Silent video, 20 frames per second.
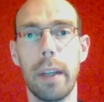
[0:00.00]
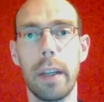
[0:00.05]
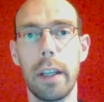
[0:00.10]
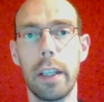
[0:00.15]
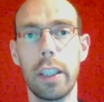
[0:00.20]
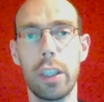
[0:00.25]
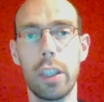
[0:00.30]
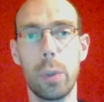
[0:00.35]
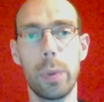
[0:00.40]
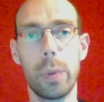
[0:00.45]

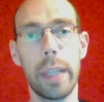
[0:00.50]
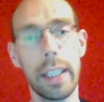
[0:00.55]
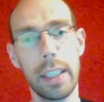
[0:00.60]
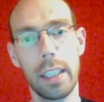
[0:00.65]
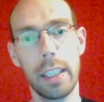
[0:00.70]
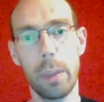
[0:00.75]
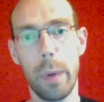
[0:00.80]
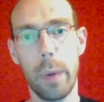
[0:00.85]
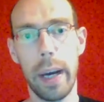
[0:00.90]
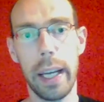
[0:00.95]
So that's
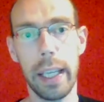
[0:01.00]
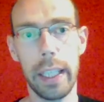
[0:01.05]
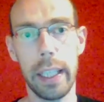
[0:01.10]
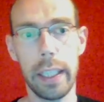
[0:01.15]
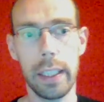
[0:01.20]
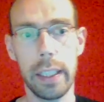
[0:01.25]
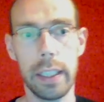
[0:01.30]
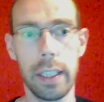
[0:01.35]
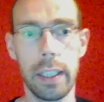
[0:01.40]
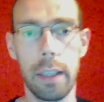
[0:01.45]
why
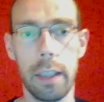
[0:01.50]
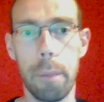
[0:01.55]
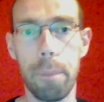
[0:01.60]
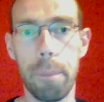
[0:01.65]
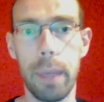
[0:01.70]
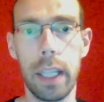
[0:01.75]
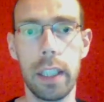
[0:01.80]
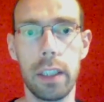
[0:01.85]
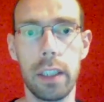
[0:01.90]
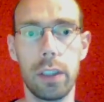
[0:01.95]
it's
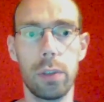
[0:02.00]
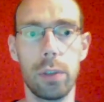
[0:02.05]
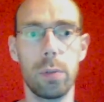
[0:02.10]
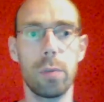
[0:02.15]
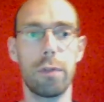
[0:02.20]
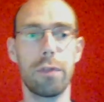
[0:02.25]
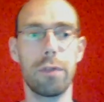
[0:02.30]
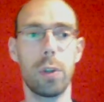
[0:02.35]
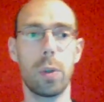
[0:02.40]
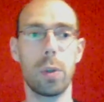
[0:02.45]
better to
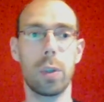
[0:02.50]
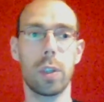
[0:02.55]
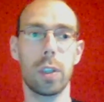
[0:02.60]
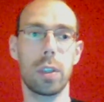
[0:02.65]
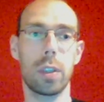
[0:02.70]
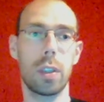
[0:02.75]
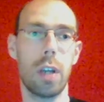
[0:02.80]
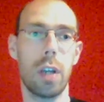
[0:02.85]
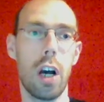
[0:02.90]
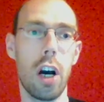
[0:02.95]

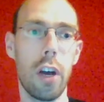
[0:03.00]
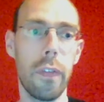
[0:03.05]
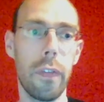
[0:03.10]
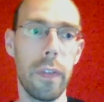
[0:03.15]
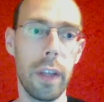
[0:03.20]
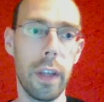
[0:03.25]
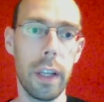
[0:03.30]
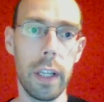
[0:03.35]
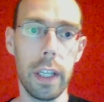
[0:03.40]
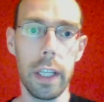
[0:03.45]
focus on
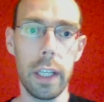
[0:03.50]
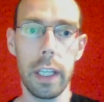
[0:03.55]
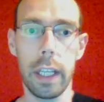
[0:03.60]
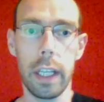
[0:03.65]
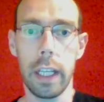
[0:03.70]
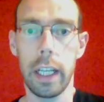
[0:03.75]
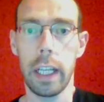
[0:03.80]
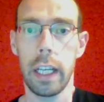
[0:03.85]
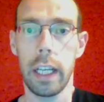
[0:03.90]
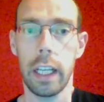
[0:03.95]

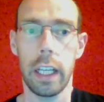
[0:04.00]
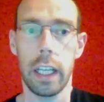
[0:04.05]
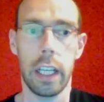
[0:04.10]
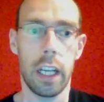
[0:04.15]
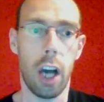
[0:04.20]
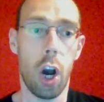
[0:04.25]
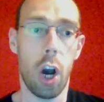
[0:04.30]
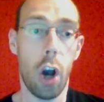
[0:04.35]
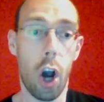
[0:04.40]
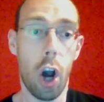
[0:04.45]

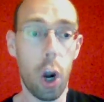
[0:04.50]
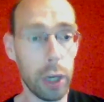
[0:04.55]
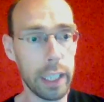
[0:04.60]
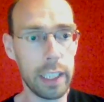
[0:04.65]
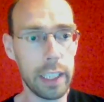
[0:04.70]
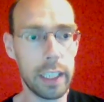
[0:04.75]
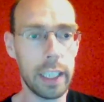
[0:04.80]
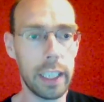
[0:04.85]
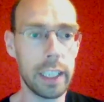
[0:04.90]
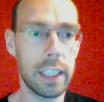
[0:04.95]

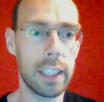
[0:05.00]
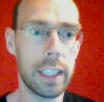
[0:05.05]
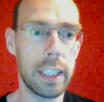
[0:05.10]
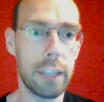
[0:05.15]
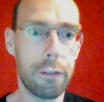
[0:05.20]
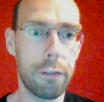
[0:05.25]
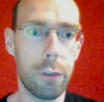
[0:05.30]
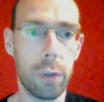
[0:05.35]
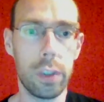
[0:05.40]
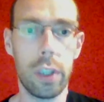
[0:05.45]
organizations that
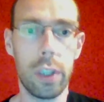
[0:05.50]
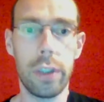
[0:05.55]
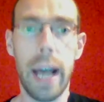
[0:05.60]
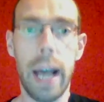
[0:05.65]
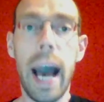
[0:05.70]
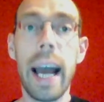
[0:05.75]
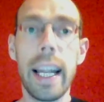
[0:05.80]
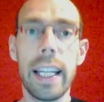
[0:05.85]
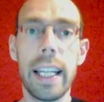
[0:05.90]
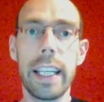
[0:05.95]
focus on
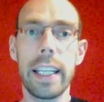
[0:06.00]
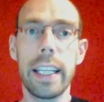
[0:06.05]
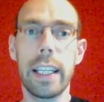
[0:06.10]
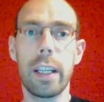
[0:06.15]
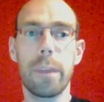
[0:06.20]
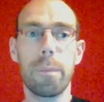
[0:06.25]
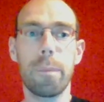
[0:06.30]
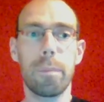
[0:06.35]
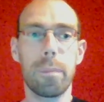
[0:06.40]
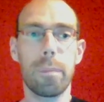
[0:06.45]
highly
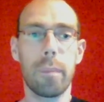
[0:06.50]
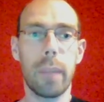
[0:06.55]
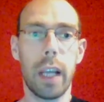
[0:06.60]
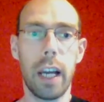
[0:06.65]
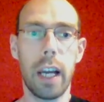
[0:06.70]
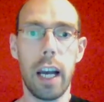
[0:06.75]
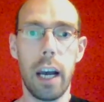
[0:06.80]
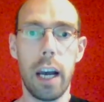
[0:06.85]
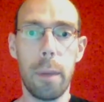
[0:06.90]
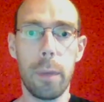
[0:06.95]

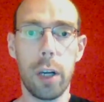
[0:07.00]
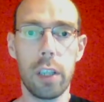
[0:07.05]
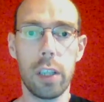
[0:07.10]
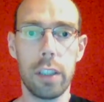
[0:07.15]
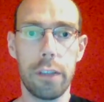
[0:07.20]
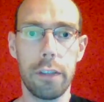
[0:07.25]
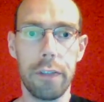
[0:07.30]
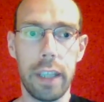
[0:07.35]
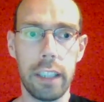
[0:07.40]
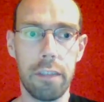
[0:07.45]

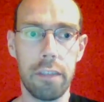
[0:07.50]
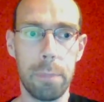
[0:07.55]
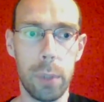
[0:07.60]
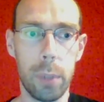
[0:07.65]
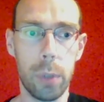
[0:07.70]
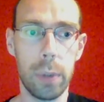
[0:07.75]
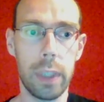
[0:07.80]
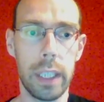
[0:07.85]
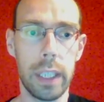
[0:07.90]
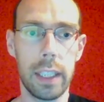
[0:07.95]
cost-effective
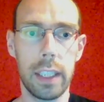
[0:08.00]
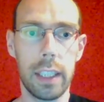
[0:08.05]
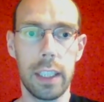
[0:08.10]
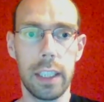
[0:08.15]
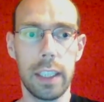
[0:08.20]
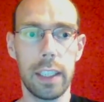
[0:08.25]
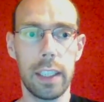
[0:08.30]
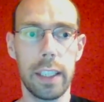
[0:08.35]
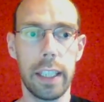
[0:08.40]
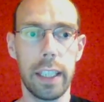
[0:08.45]
projects
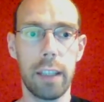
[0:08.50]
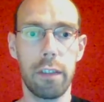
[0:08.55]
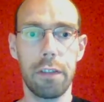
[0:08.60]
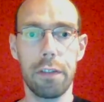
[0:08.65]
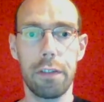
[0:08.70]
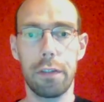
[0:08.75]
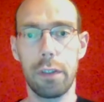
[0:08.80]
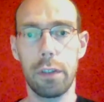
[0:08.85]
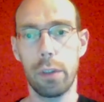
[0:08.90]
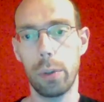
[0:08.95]
instead
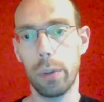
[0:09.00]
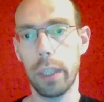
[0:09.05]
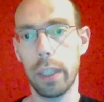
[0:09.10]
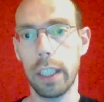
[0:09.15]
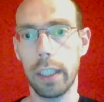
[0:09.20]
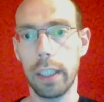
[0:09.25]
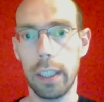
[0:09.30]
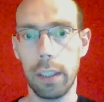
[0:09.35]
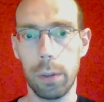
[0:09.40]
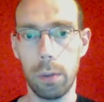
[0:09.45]
of
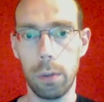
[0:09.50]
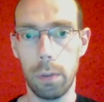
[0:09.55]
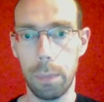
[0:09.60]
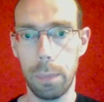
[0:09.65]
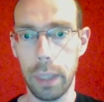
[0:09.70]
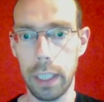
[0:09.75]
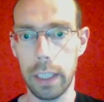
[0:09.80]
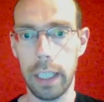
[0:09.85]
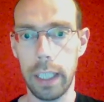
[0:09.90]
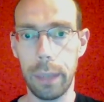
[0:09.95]
donating to
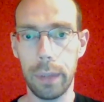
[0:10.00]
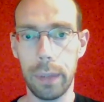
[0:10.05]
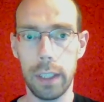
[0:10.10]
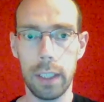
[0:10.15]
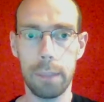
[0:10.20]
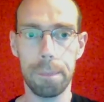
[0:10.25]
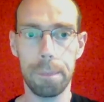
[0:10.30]
big charities.